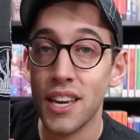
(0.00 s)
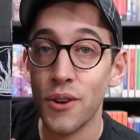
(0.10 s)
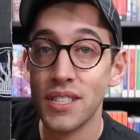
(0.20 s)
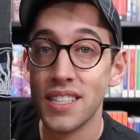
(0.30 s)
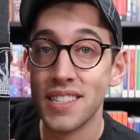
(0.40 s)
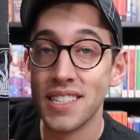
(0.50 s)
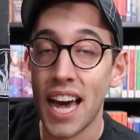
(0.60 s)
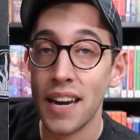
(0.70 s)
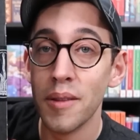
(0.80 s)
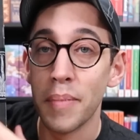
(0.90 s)
Here's the
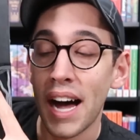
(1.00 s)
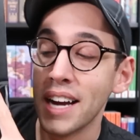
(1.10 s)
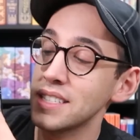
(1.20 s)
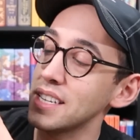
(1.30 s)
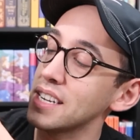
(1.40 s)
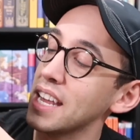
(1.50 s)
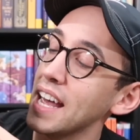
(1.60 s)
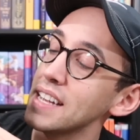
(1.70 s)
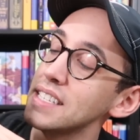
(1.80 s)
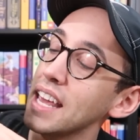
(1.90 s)
side of the box, and it
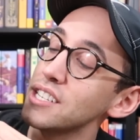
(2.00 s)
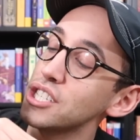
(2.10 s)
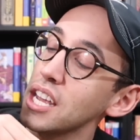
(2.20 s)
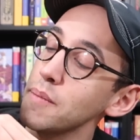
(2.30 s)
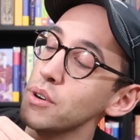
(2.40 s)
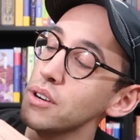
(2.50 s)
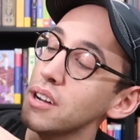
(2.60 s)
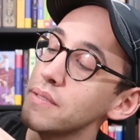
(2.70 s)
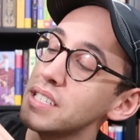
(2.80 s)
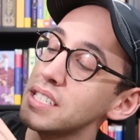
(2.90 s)
has a
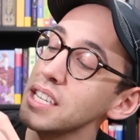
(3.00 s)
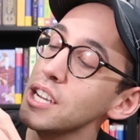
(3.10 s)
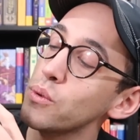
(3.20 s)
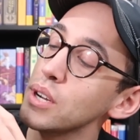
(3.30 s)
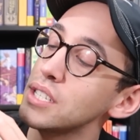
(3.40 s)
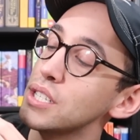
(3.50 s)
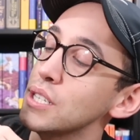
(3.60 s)
Chamber of Secrets